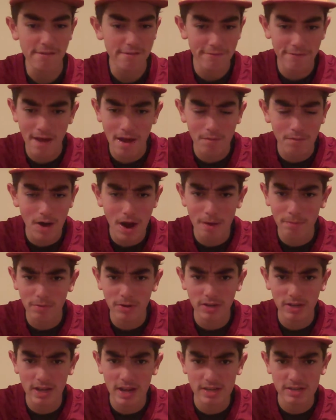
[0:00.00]
Fat Rob
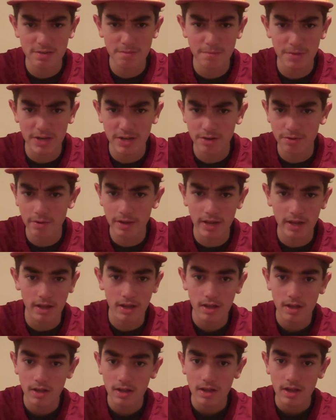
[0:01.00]
really hasn't been doing
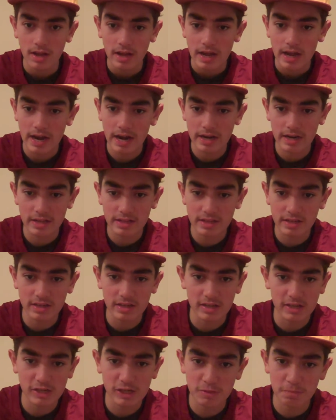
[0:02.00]

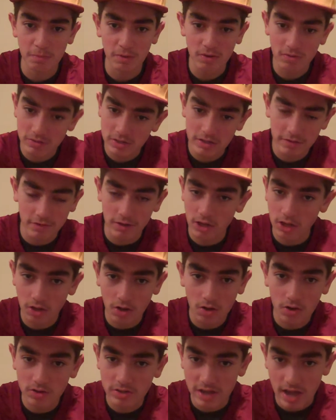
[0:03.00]
anything explosive in a
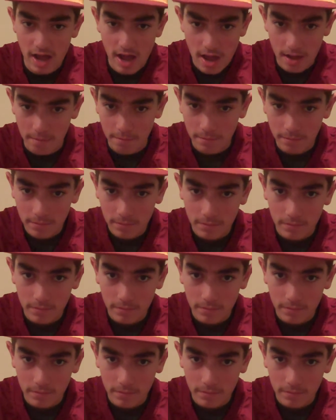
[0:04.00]
long time.